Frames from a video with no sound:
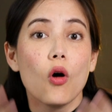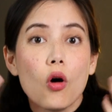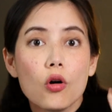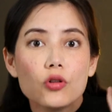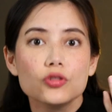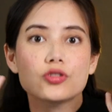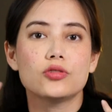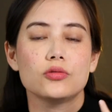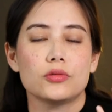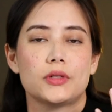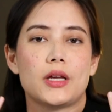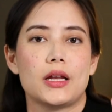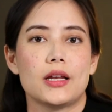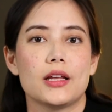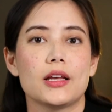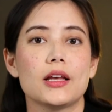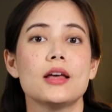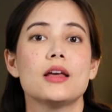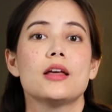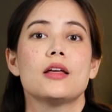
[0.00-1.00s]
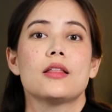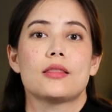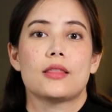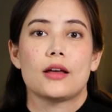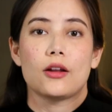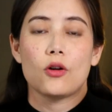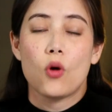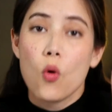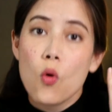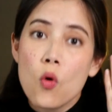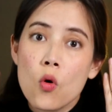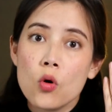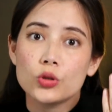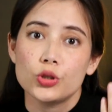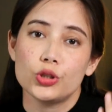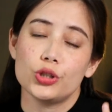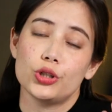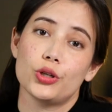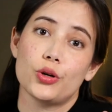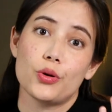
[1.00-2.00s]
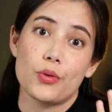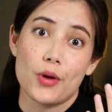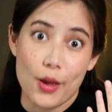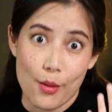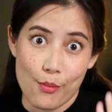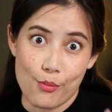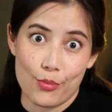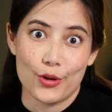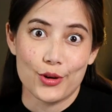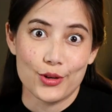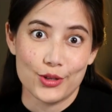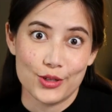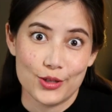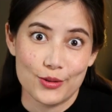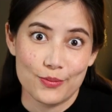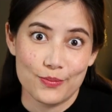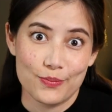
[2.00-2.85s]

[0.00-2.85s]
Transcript: also getting that audio input.